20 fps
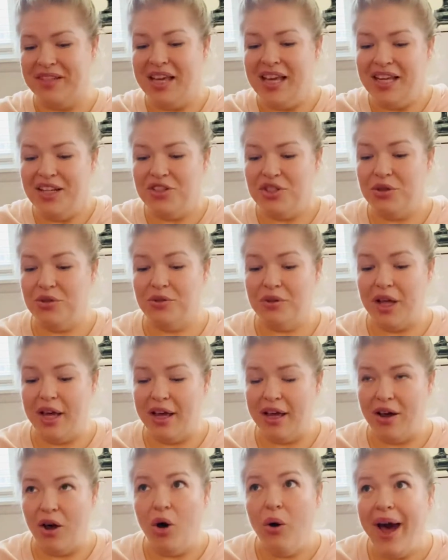To
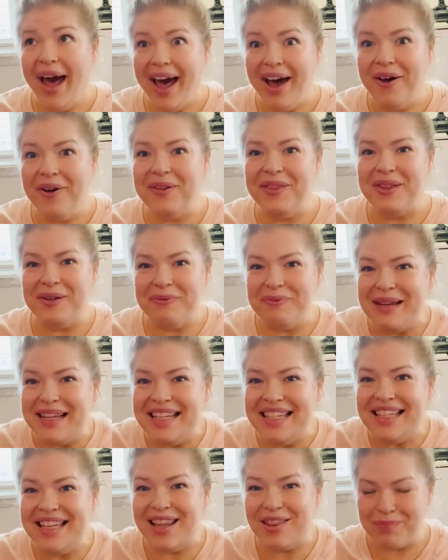how the wind
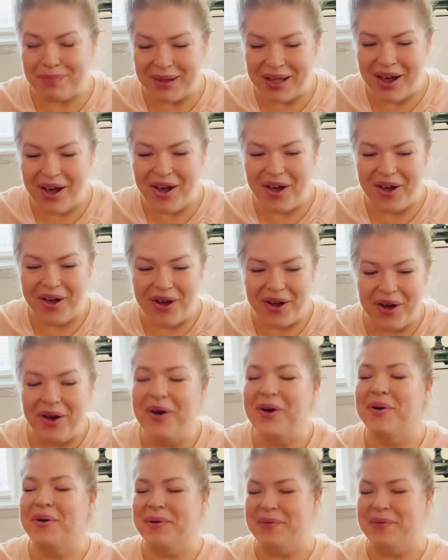doth blow.